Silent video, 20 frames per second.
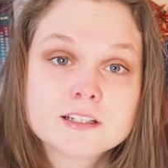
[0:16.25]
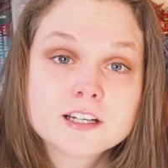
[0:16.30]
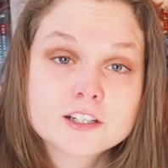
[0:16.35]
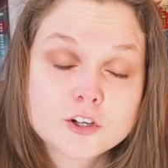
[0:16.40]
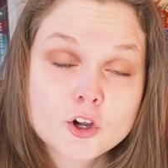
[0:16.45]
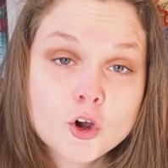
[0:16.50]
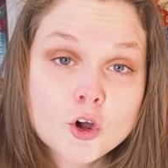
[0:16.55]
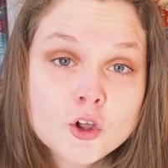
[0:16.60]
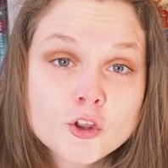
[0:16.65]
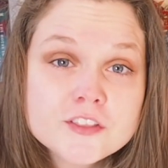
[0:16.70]

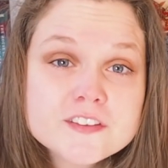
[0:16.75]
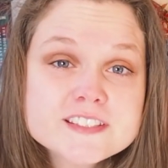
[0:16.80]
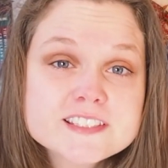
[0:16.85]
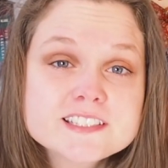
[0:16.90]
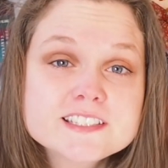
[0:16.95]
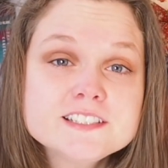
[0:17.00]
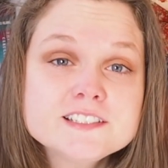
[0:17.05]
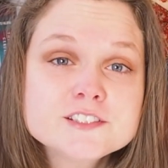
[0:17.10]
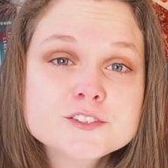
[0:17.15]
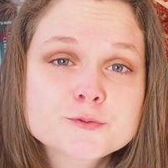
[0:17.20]
Cut all the
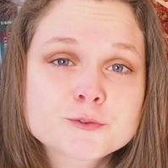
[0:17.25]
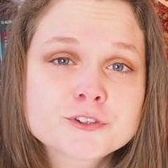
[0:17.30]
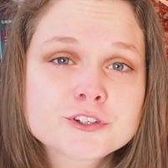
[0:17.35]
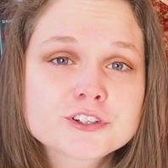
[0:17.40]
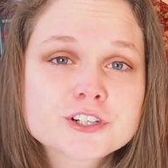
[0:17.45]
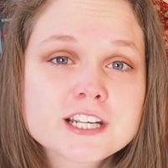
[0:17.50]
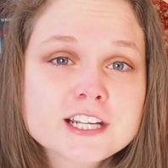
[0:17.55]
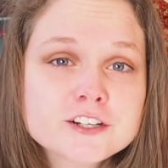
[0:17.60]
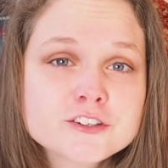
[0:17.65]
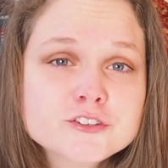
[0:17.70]
scenes where
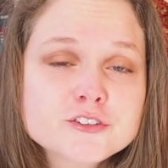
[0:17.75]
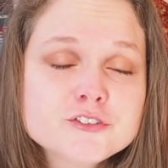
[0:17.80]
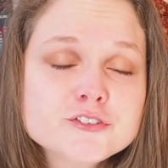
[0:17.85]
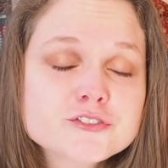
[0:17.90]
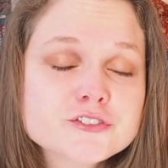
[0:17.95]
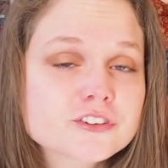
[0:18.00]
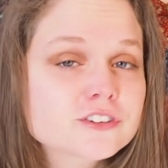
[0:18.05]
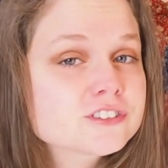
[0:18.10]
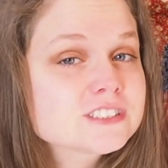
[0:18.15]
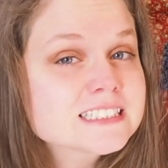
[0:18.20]
your
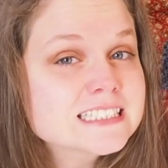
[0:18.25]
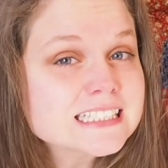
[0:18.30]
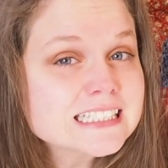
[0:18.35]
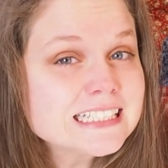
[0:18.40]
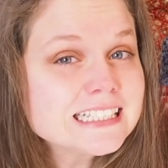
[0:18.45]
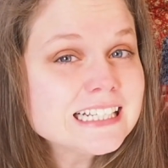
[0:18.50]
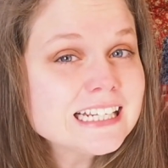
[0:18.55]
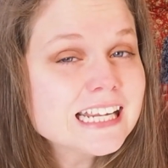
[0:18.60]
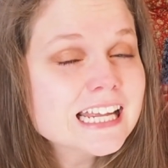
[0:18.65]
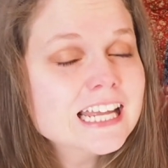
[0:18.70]
characters are
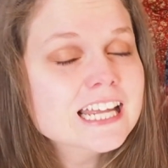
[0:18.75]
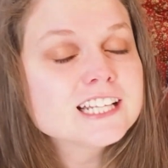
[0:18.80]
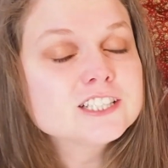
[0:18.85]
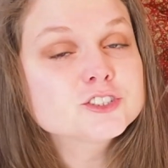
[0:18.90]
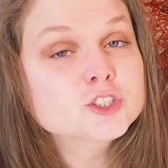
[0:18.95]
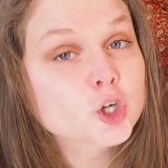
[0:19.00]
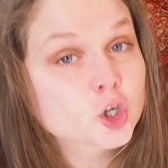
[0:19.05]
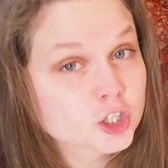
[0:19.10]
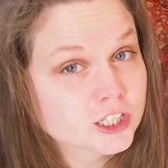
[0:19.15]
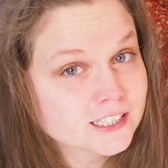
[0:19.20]
sitting
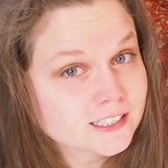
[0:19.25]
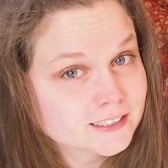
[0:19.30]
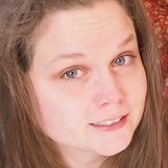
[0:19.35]
and talking.